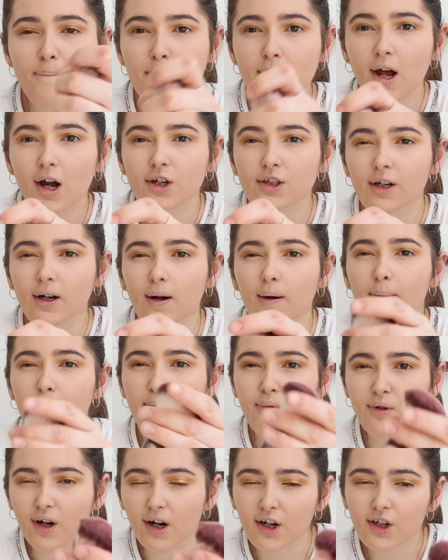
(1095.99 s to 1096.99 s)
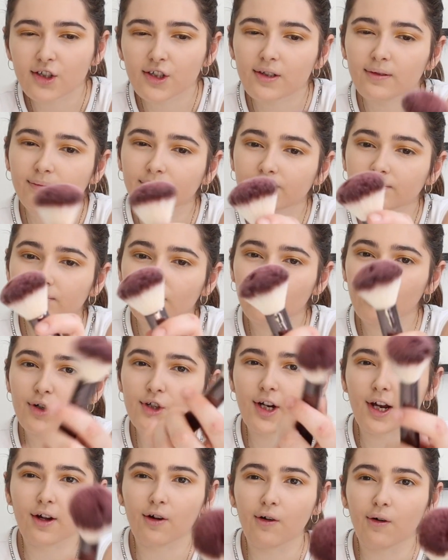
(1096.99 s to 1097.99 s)
blusher brush,
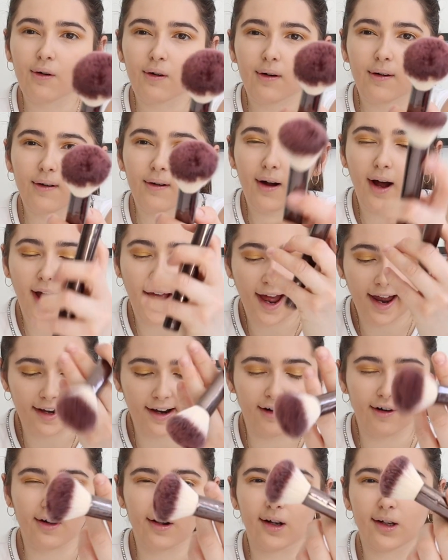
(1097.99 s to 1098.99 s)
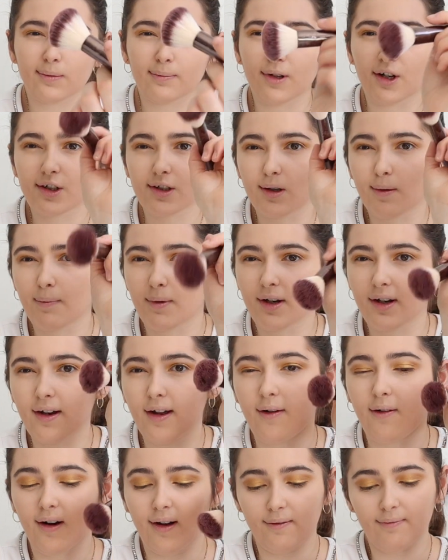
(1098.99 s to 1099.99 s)
which I had Hourglass blusher, but
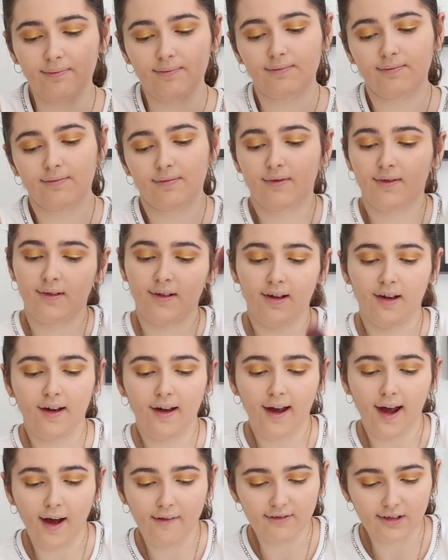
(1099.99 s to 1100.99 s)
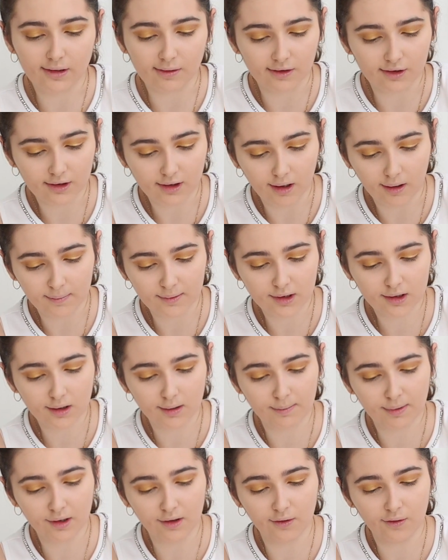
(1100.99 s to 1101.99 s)
now I have this one. So I'm just
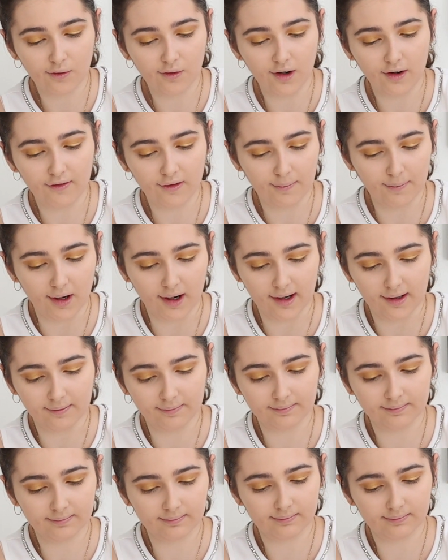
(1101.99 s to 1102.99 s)
gonna put it all over my